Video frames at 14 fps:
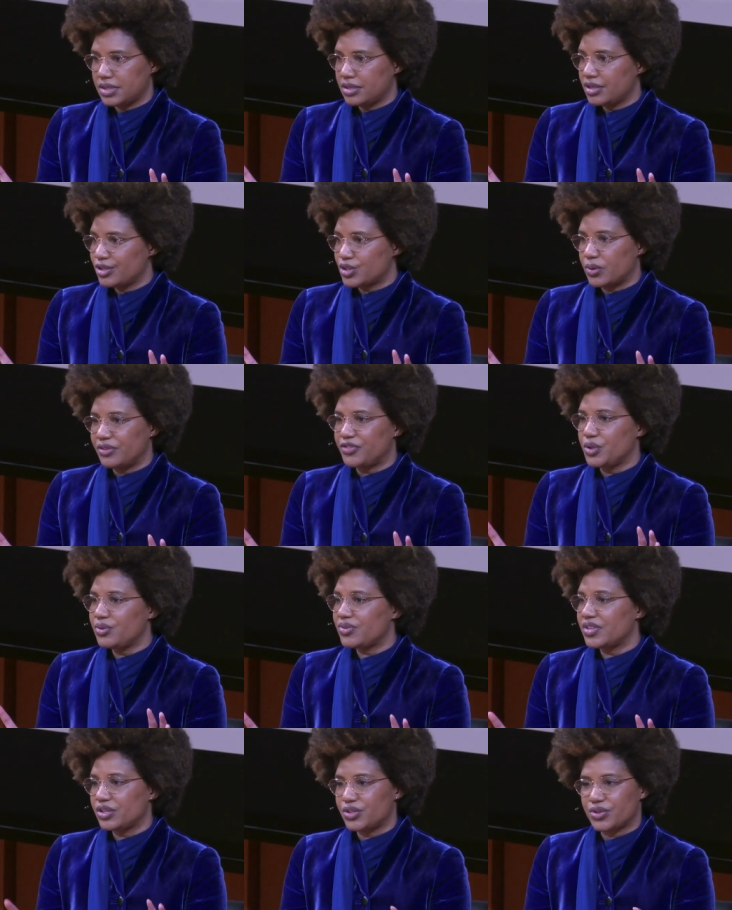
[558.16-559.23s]
So if you
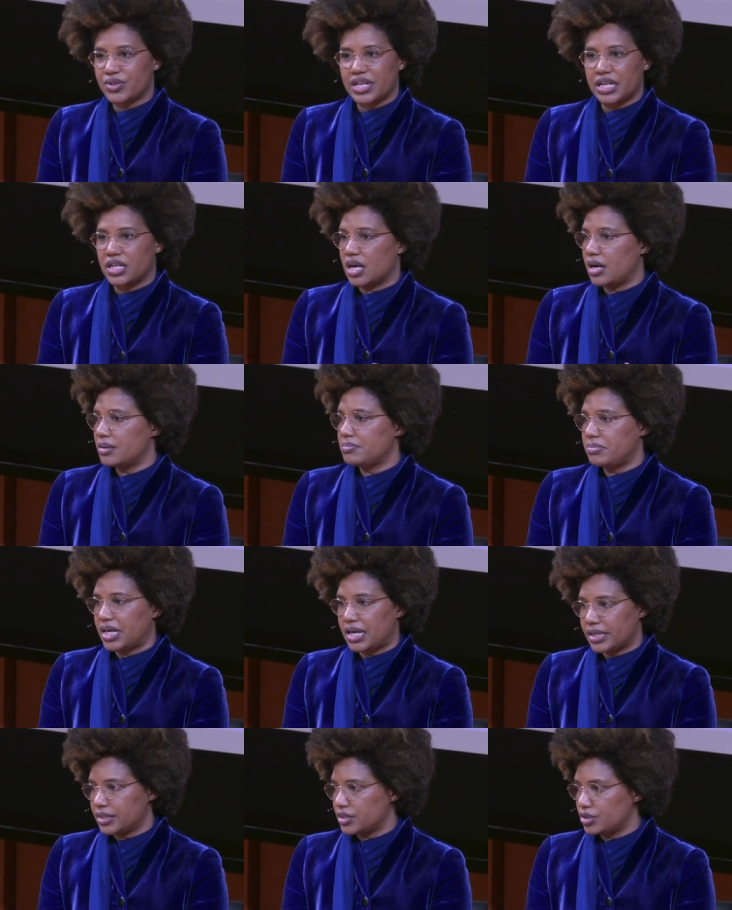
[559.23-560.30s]
think you're getting
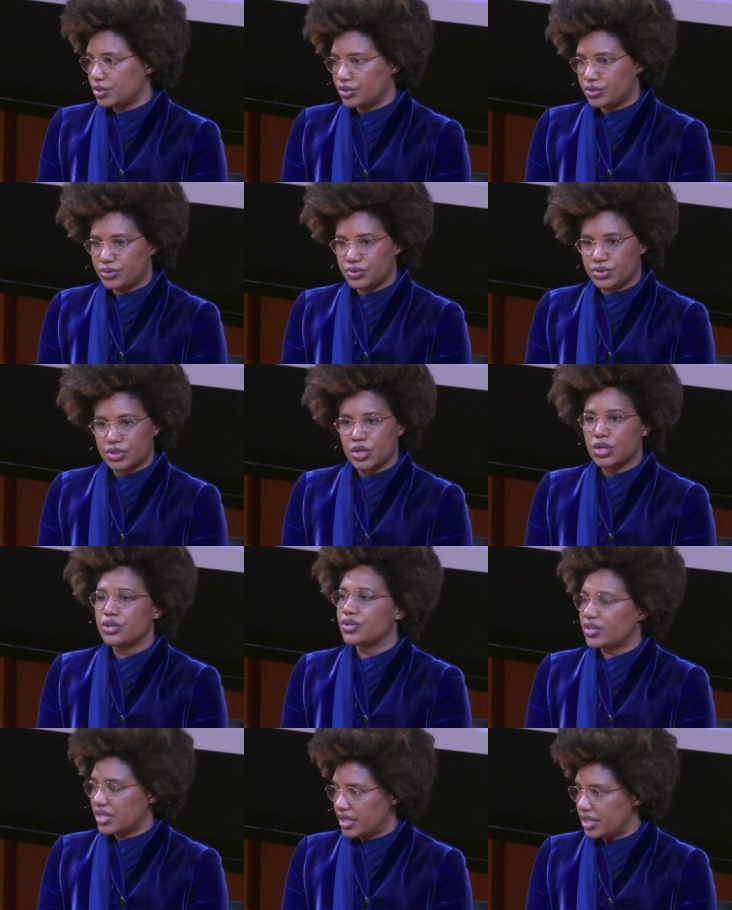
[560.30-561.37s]
unbiased news,
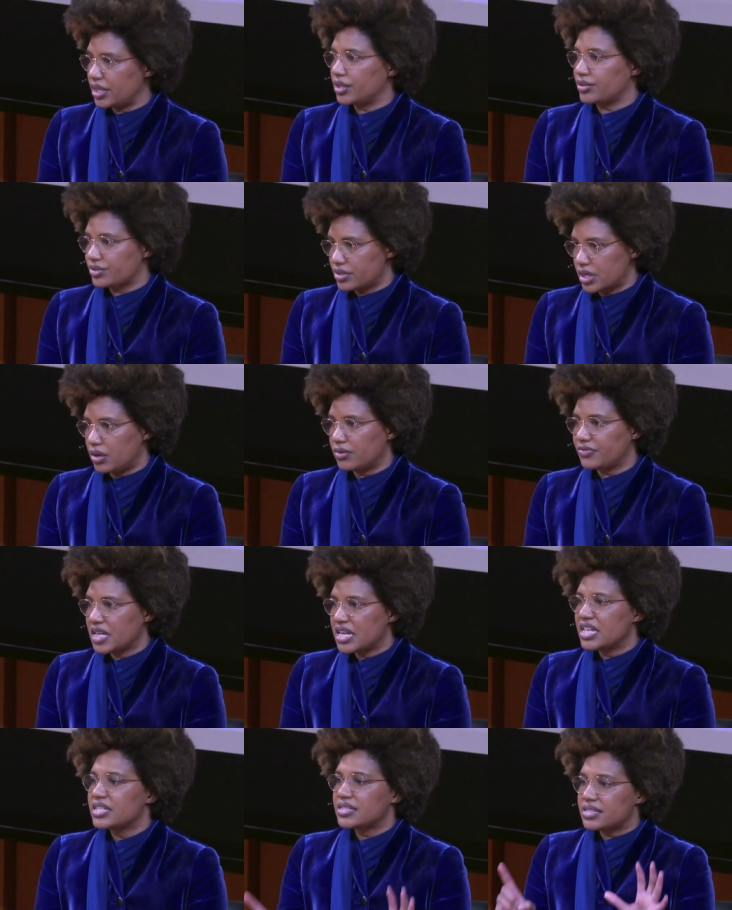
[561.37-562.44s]
you're kidding yourself.
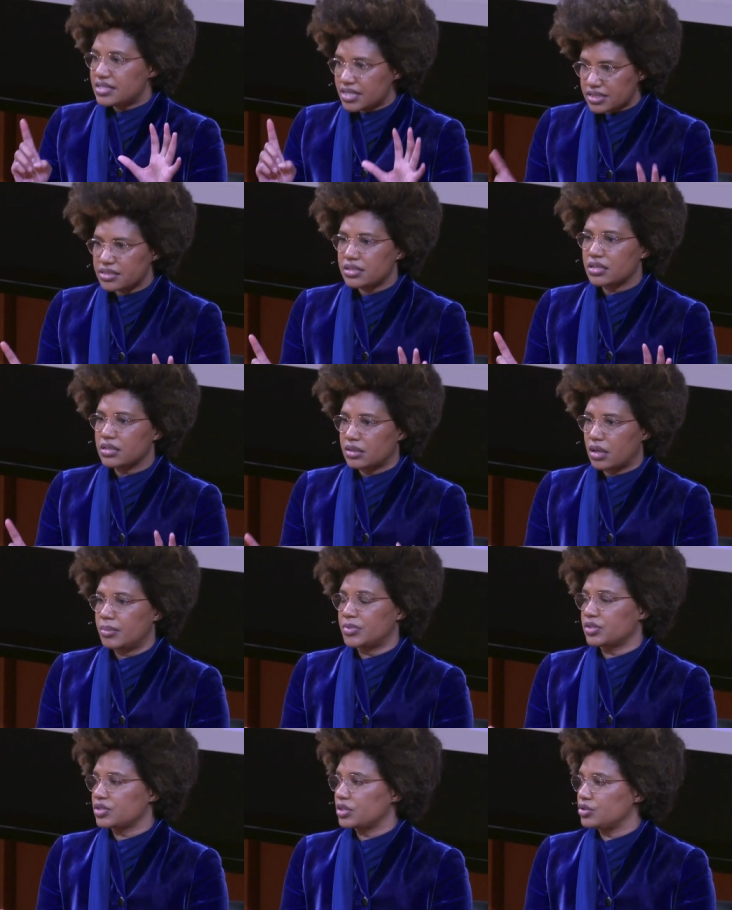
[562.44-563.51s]
Six
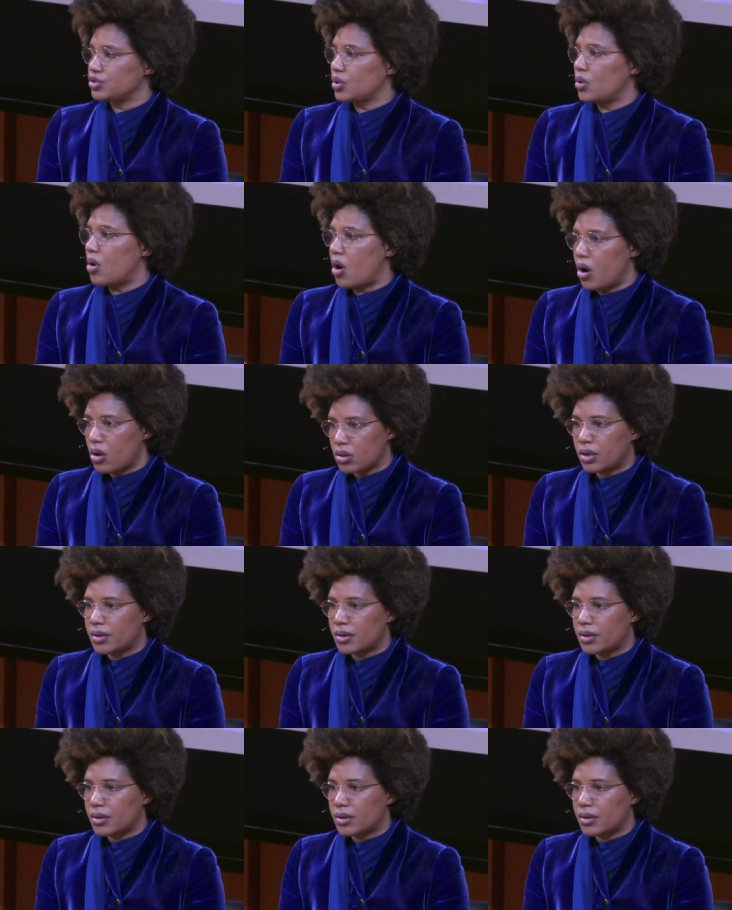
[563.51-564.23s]
conglomerates control all our